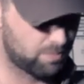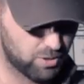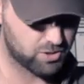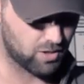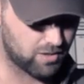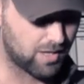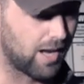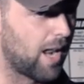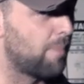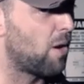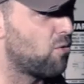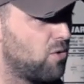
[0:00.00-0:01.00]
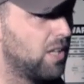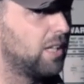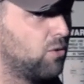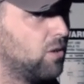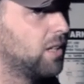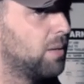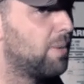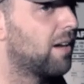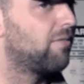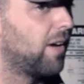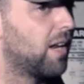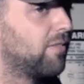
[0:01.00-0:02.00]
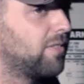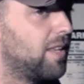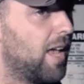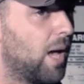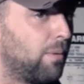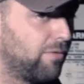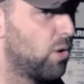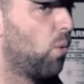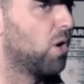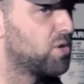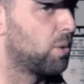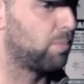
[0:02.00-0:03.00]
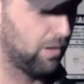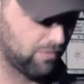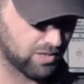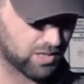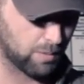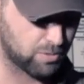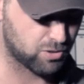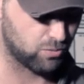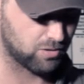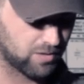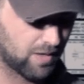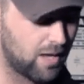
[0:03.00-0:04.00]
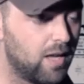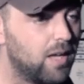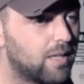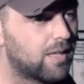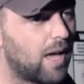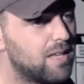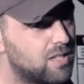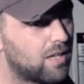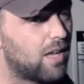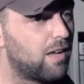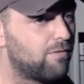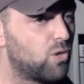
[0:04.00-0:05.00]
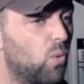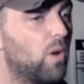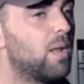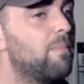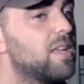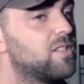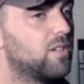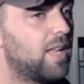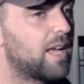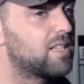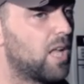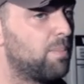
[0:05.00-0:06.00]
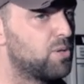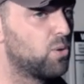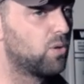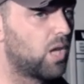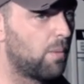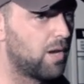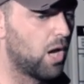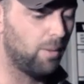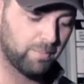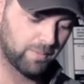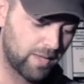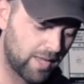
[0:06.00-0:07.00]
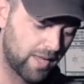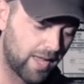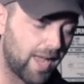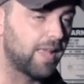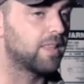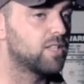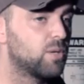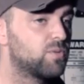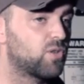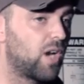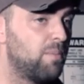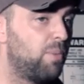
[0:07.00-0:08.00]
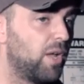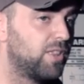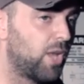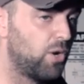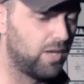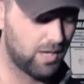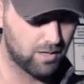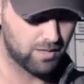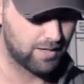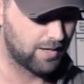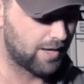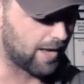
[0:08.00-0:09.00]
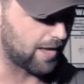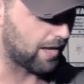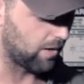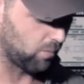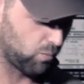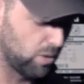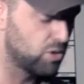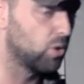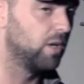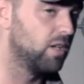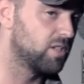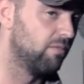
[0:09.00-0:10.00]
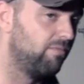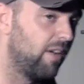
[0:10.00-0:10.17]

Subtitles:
push out there. And I'm a really, really big fan of TM if you watched the previous episodes. Guys, if you don't want to miss our next episode coming up, hit the subscribe button down there. We'll show you some